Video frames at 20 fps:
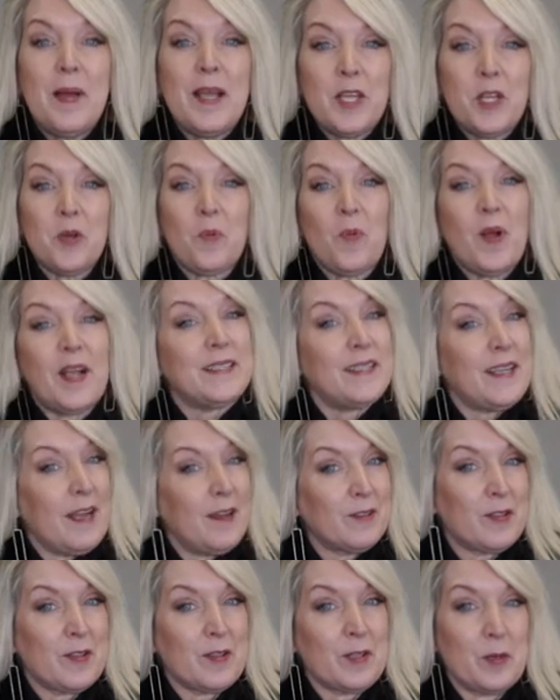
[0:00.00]
make your way
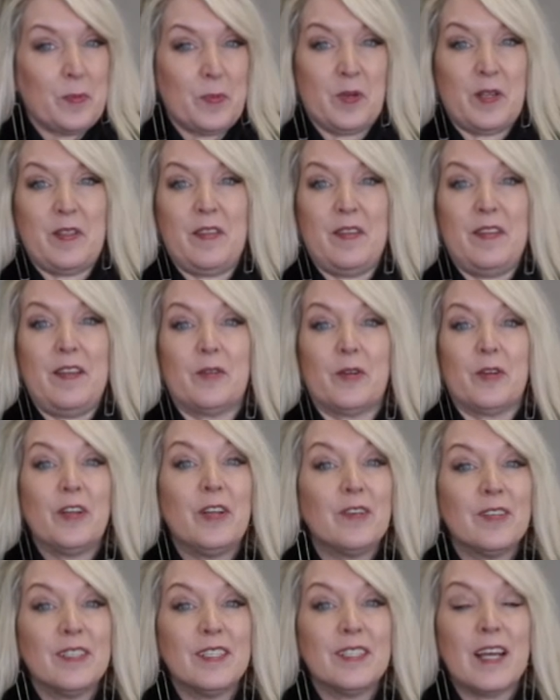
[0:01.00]
down to the Liberty Theater
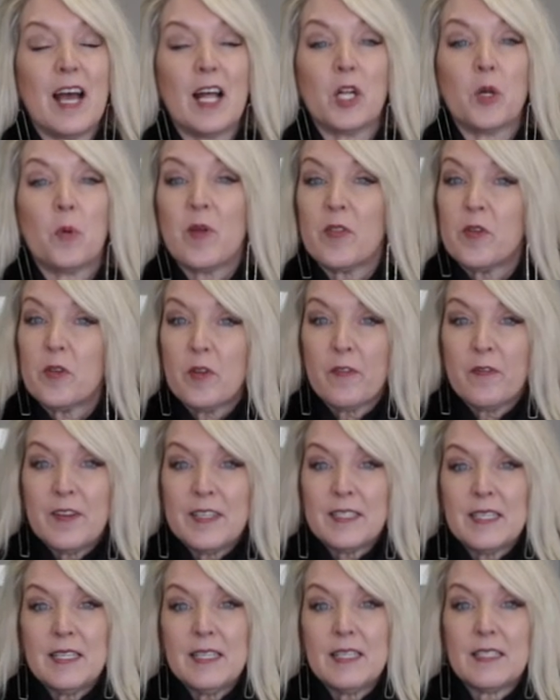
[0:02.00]
here in Tyler, whether you're
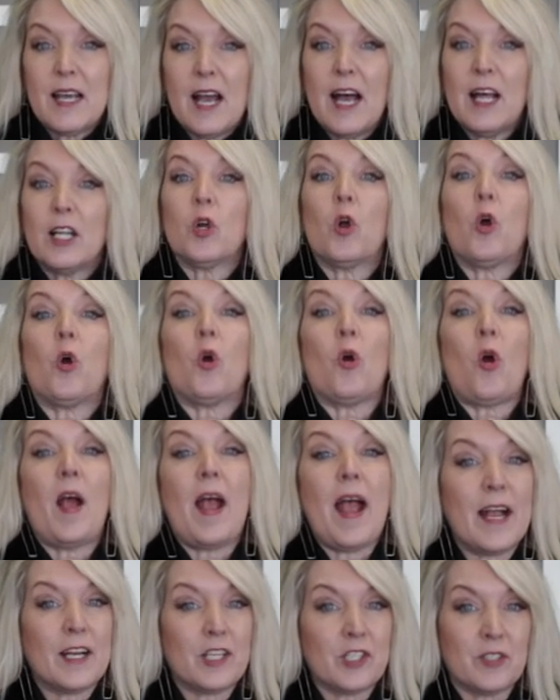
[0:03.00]
visiting Tyler or
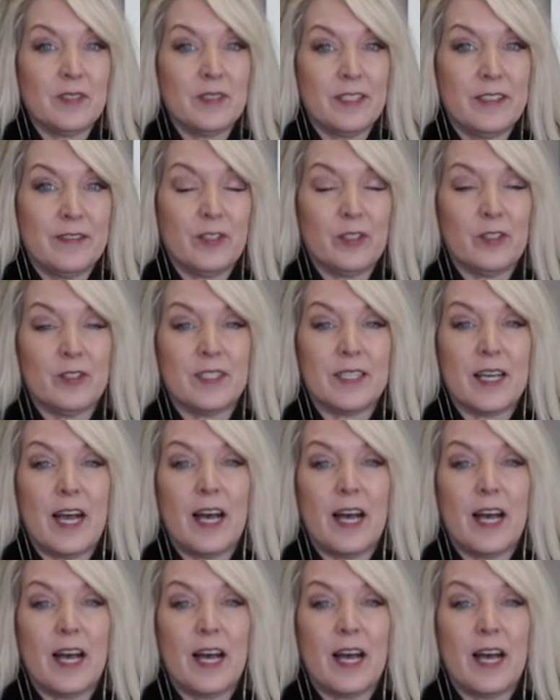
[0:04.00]
actually live here in